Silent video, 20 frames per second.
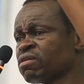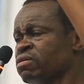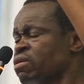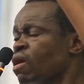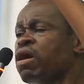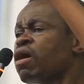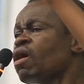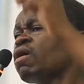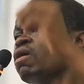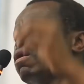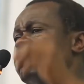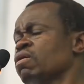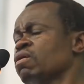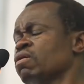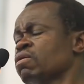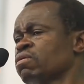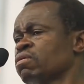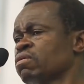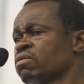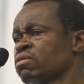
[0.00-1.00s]
No.
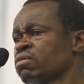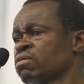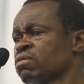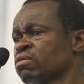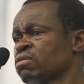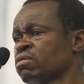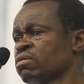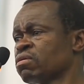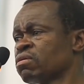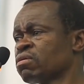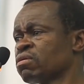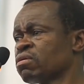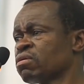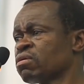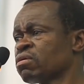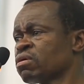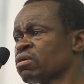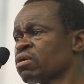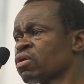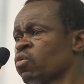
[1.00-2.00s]

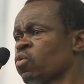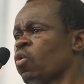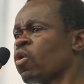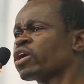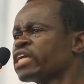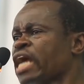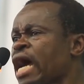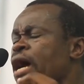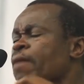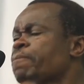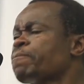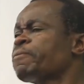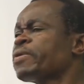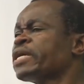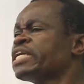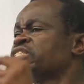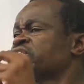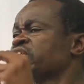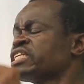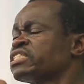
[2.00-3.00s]
What
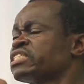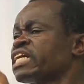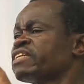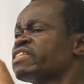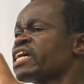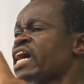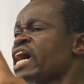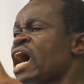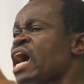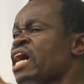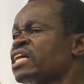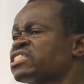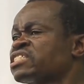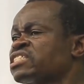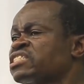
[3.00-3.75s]
happens is that there are